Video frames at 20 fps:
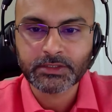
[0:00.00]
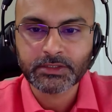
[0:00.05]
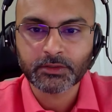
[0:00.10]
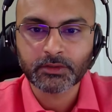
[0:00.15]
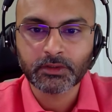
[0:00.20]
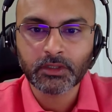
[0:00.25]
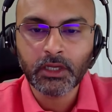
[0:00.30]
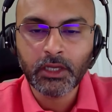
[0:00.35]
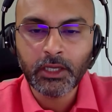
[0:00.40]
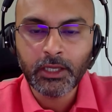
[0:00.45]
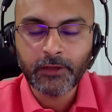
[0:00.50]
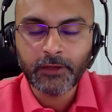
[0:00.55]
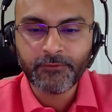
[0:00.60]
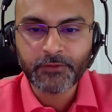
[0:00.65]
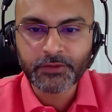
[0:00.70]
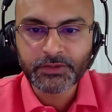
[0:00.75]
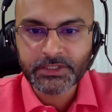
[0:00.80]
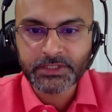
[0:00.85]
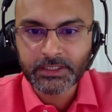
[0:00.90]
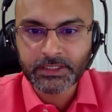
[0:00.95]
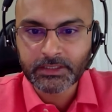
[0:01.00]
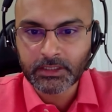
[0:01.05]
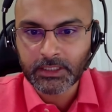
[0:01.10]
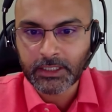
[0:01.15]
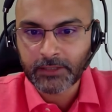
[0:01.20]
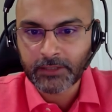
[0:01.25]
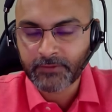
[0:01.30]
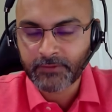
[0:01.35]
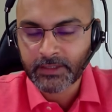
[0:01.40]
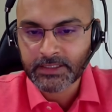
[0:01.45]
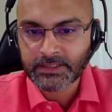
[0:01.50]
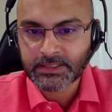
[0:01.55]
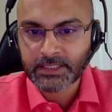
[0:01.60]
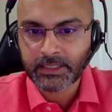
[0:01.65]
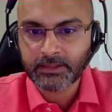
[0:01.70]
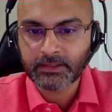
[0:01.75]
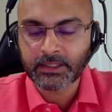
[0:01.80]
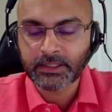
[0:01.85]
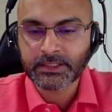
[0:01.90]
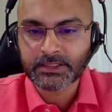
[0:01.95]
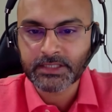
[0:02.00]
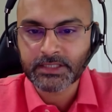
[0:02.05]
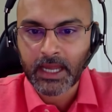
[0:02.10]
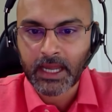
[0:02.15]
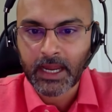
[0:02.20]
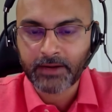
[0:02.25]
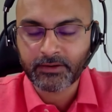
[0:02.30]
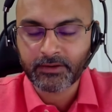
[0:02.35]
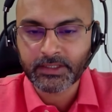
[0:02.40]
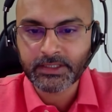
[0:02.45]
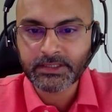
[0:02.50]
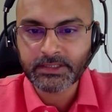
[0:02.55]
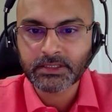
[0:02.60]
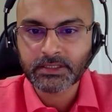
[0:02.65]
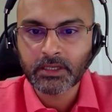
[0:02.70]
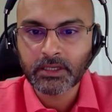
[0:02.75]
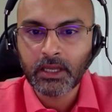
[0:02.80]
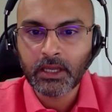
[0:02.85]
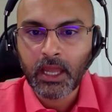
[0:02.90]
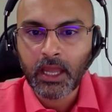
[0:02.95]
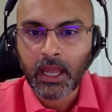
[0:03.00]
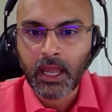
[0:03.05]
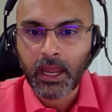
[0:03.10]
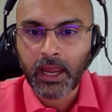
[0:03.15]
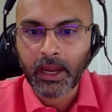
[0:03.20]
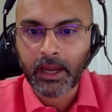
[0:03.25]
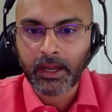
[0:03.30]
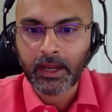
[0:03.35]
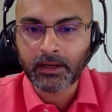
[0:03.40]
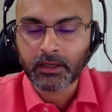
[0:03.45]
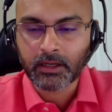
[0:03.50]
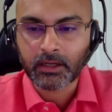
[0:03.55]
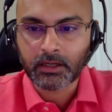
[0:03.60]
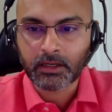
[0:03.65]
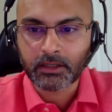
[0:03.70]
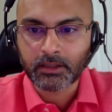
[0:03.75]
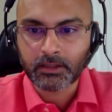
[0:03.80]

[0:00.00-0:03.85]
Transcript: So if you see the left hand side, there is an address, and